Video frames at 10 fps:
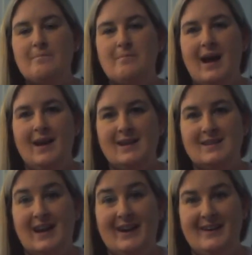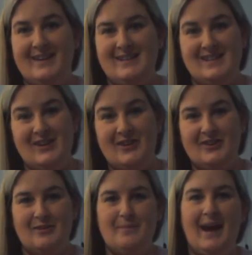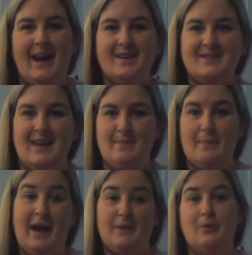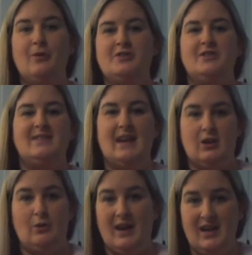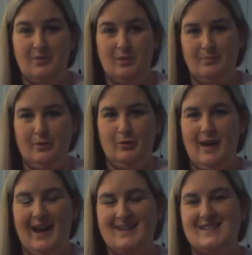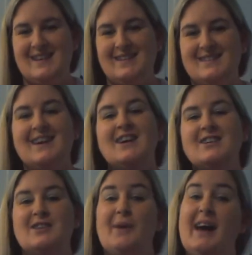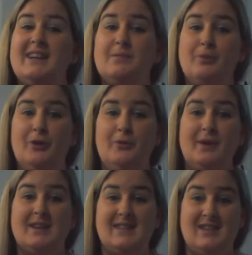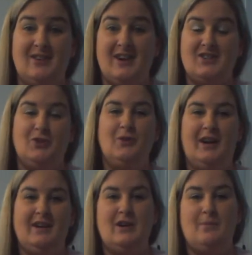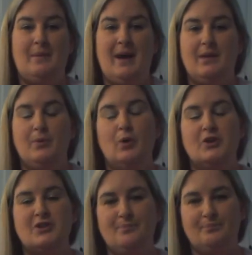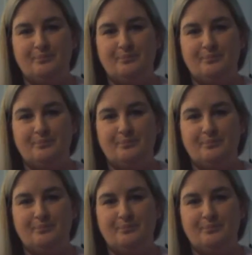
My entire interior of my house and my back porch is decorated with blue accents. So I did blue because these are actually going out here on my back porch.